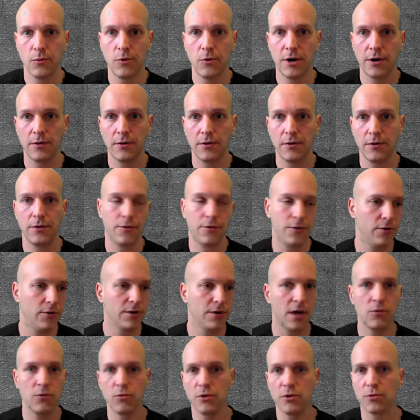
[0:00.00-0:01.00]
where
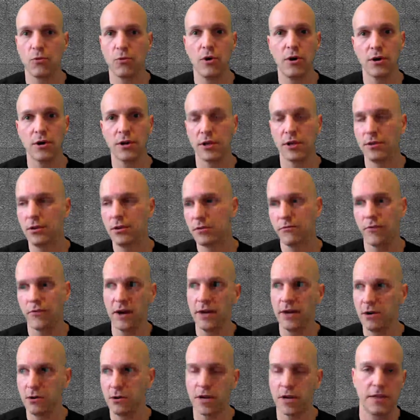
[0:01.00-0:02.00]
they're done with work and they're
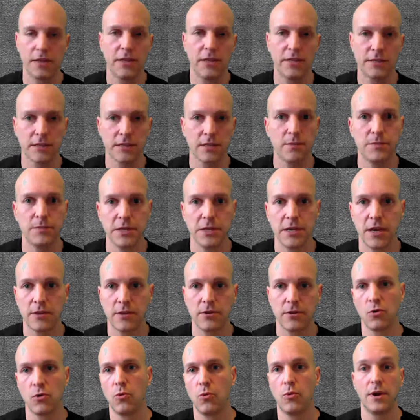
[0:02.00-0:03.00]
fine, okay, let's sleep
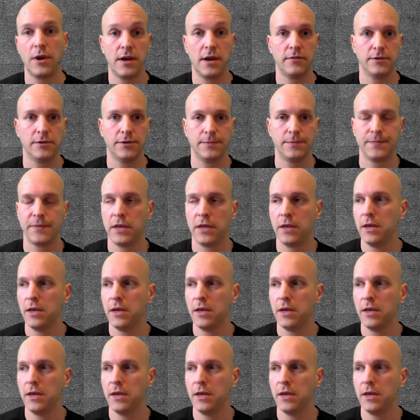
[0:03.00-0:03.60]
together or whatever.